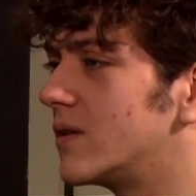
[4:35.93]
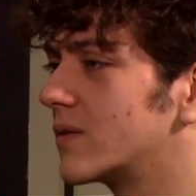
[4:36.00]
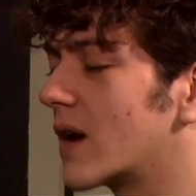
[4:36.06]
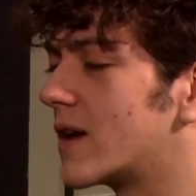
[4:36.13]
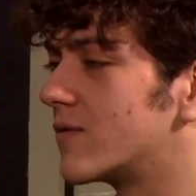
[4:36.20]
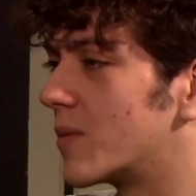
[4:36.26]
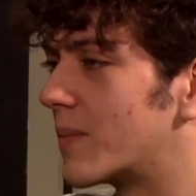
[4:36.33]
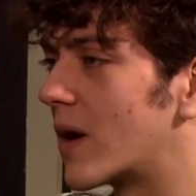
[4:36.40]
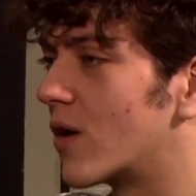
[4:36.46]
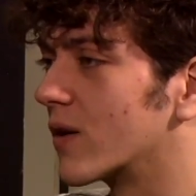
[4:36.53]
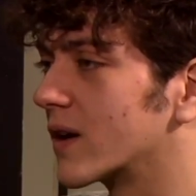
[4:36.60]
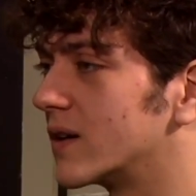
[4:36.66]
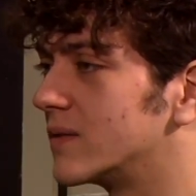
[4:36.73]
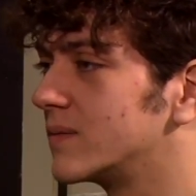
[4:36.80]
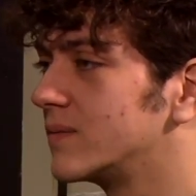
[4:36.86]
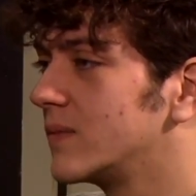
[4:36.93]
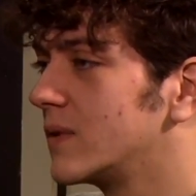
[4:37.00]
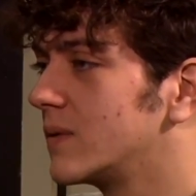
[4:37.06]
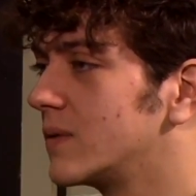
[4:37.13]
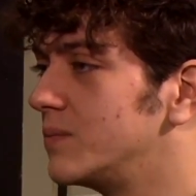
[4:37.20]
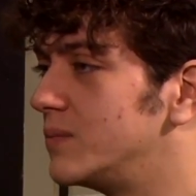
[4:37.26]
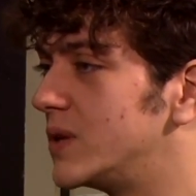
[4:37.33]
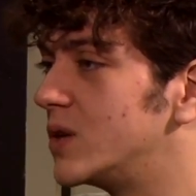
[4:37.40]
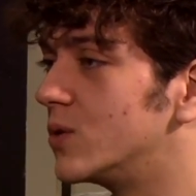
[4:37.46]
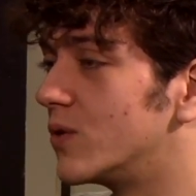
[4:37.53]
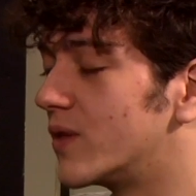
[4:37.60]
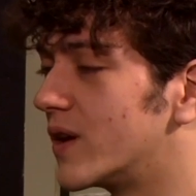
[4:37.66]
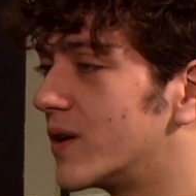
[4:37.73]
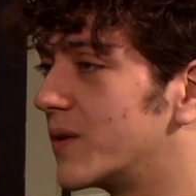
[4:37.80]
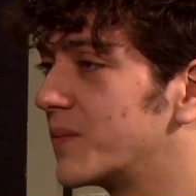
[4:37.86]
kind of American meal
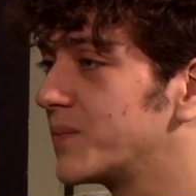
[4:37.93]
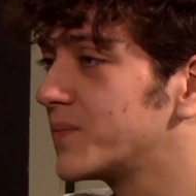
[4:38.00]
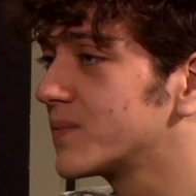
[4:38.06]
there.